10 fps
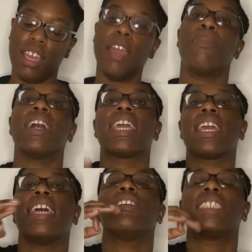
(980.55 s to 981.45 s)
it
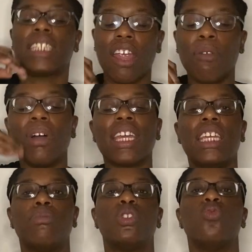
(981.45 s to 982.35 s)
was scary, but it
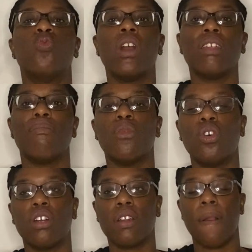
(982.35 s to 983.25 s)
keeps you wanting
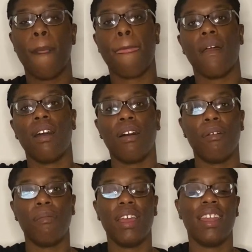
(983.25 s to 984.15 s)
more.
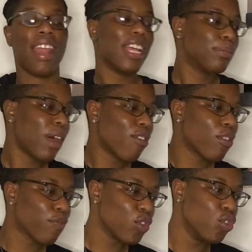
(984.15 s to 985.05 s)
And that's
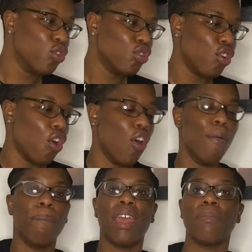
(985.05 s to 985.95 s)
my review
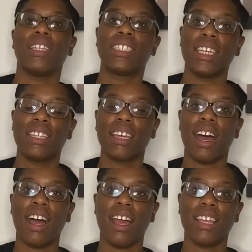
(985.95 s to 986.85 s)
on Baby Teeth,
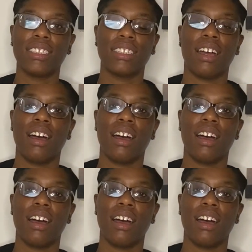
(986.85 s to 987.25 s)
guys.